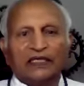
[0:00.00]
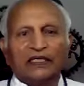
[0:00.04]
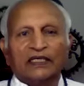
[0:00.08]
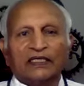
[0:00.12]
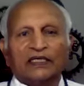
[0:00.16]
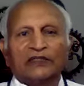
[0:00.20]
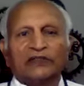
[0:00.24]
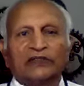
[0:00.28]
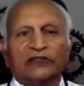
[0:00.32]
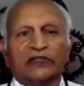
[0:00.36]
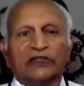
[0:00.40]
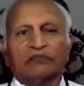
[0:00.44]

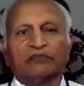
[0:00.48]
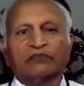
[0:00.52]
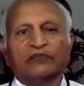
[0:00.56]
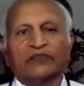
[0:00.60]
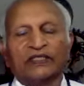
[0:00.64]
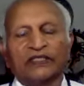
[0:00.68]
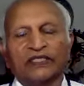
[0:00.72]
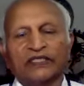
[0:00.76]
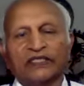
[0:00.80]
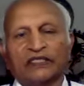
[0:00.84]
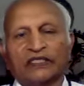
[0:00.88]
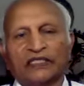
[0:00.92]
Some
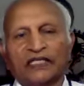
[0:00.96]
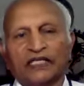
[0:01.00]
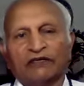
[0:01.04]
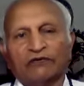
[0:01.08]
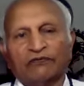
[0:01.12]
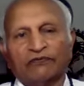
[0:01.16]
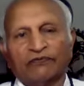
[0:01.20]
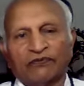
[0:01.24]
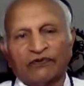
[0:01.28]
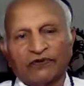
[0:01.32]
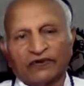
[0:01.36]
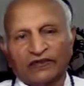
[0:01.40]
trees
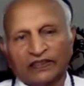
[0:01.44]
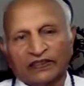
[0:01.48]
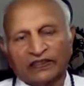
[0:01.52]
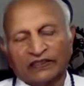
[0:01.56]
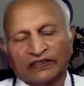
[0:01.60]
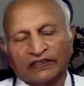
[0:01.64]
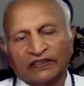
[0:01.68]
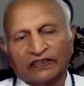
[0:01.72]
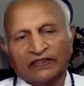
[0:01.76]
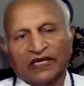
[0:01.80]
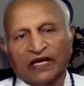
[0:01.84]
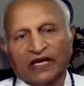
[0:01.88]
live for
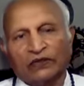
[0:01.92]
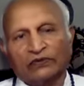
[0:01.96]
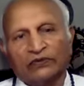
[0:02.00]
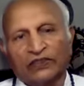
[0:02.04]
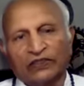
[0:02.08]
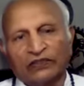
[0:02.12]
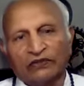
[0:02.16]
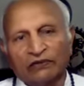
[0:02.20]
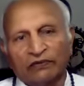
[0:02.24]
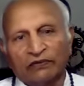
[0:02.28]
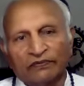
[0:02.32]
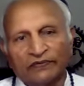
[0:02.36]

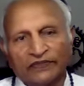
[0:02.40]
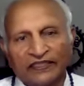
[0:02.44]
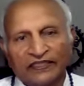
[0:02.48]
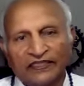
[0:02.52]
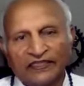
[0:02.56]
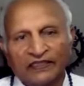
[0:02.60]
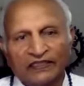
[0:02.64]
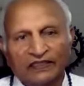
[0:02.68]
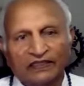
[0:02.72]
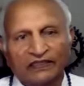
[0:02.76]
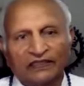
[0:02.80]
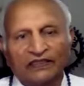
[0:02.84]
thousands of
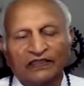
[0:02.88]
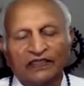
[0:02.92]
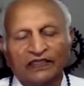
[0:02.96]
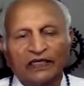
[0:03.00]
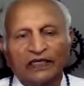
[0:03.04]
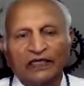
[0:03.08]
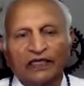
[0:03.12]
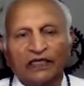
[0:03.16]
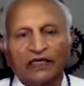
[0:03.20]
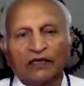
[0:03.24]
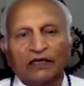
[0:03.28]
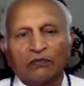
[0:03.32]
years.
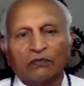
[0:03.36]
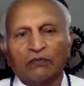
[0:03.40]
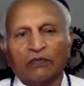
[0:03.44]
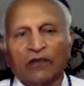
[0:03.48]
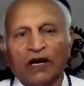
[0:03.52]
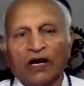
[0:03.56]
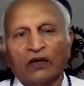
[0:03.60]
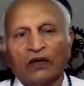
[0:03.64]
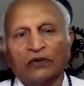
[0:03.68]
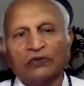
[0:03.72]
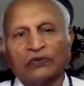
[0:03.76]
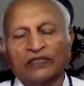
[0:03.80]

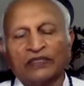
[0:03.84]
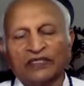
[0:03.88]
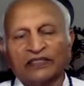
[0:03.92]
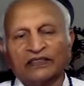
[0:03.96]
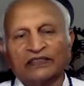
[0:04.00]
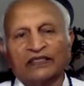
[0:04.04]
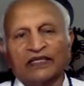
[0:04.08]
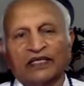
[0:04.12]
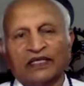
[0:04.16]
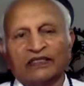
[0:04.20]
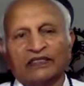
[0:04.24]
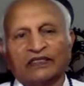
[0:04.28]
Mountains
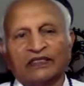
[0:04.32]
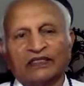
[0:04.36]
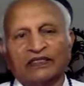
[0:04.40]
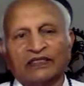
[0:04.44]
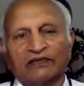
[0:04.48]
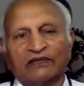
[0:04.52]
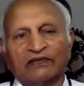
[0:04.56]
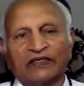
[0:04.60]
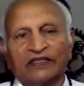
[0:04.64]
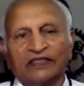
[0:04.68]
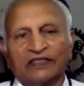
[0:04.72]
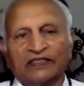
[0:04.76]
and
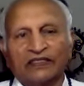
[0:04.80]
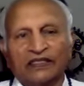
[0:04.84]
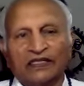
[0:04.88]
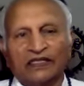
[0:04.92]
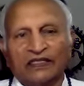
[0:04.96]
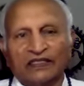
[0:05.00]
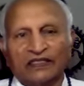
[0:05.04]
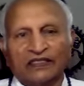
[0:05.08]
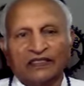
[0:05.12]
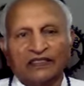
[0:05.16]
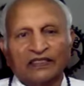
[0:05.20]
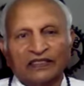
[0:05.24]
rivers
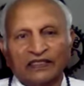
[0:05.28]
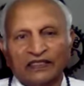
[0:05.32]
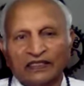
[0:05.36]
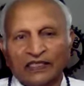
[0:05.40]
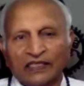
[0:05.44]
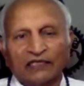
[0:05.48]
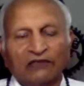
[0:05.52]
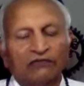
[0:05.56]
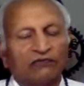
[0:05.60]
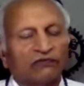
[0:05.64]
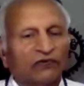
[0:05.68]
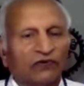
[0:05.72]

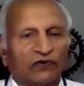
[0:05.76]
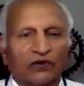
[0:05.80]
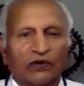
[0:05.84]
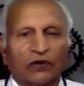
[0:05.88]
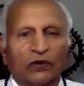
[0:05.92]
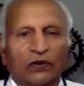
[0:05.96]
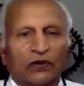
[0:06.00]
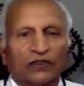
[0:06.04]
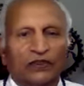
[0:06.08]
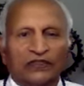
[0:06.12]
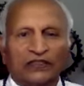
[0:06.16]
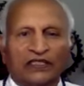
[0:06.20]
live for a
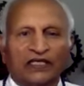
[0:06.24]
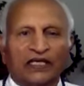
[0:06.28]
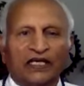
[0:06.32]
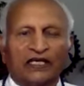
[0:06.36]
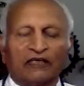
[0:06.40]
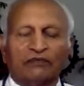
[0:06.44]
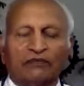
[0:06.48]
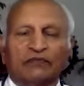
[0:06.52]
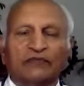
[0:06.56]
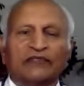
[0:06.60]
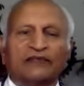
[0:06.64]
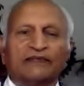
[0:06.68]
longer
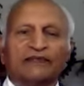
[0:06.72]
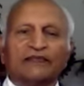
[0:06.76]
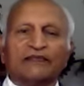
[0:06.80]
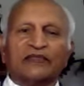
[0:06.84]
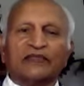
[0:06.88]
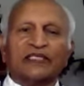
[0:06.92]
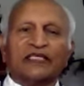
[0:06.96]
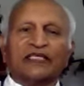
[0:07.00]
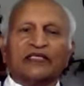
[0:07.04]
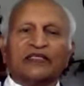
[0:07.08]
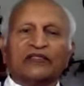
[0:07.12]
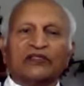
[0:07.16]
time.
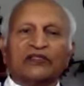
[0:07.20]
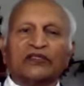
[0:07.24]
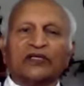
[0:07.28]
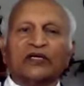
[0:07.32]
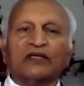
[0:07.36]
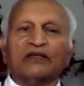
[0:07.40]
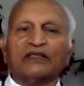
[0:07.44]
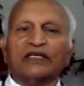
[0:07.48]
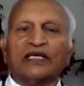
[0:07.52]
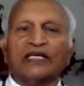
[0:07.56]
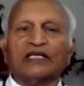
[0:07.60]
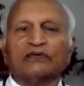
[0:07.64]

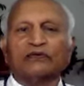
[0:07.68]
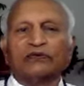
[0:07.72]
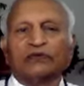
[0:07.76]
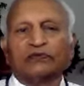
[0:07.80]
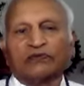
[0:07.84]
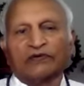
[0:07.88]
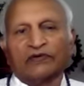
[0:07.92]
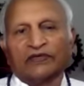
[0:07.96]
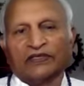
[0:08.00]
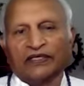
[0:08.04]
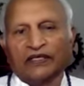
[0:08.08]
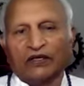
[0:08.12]
Sun lives
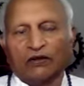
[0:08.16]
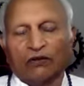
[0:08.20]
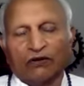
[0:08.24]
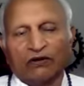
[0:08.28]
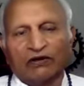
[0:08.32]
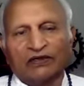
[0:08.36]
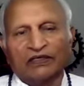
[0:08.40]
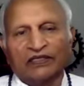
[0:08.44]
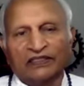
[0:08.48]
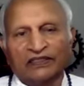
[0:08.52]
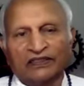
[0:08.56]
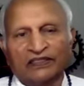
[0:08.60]
for a
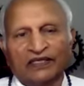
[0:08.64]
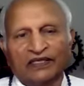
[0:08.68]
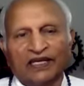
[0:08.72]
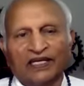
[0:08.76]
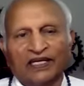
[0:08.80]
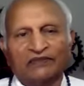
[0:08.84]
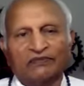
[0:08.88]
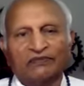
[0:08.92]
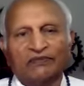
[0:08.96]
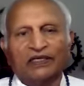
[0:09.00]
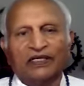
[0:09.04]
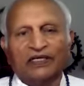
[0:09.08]
longer
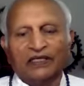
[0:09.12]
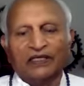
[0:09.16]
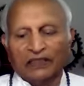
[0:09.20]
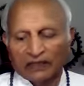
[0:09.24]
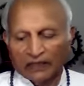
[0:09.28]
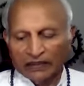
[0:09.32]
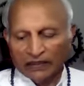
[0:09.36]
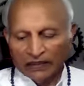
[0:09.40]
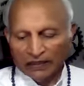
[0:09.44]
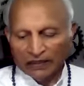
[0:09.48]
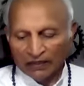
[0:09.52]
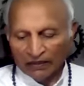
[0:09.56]
time.
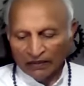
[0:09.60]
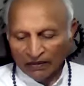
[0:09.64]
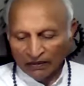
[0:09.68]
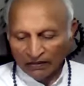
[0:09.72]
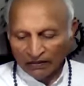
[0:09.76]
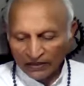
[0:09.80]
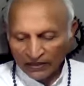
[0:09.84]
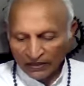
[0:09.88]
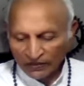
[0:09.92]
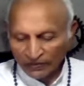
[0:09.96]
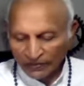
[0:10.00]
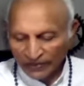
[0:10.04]

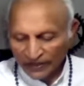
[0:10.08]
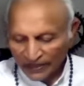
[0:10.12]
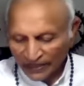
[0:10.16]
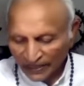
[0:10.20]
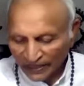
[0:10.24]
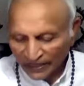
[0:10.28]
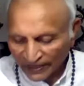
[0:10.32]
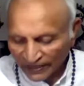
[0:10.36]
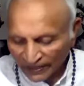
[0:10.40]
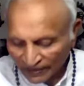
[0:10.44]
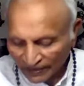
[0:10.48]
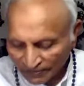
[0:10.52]

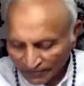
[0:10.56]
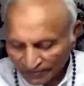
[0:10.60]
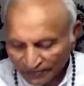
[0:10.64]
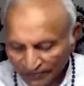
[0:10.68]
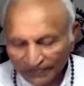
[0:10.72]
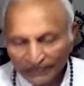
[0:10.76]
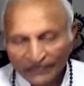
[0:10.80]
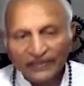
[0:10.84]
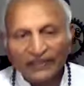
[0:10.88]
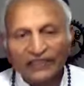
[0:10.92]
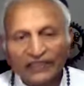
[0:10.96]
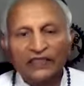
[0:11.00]
Ultimately,
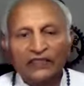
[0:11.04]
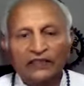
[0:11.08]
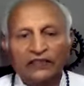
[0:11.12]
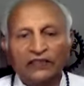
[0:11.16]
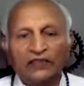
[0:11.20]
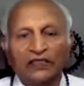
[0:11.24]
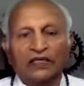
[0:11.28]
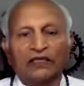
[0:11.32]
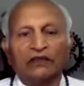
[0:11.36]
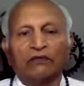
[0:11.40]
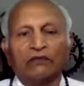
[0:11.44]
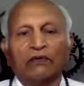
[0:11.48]

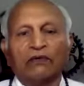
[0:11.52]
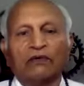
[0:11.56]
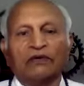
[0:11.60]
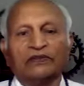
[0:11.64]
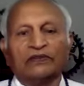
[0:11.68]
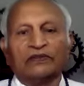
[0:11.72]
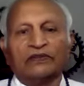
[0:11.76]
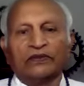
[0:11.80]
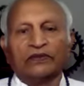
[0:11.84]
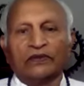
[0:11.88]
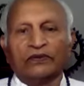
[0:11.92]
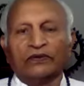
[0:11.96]
sun
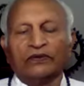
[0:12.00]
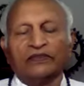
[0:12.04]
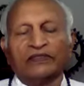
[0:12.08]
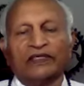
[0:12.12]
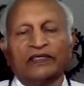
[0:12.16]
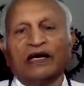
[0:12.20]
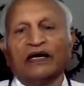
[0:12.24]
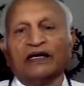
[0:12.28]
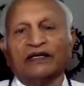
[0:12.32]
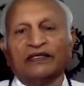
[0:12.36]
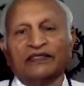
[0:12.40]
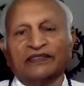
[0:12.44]
also
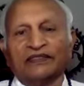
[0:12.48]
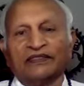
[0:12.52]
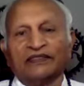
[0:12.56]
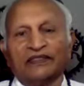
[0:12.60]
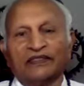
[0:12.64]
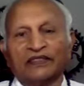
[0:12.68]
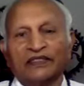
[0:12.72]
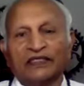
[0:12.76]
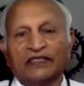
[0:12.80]
dies.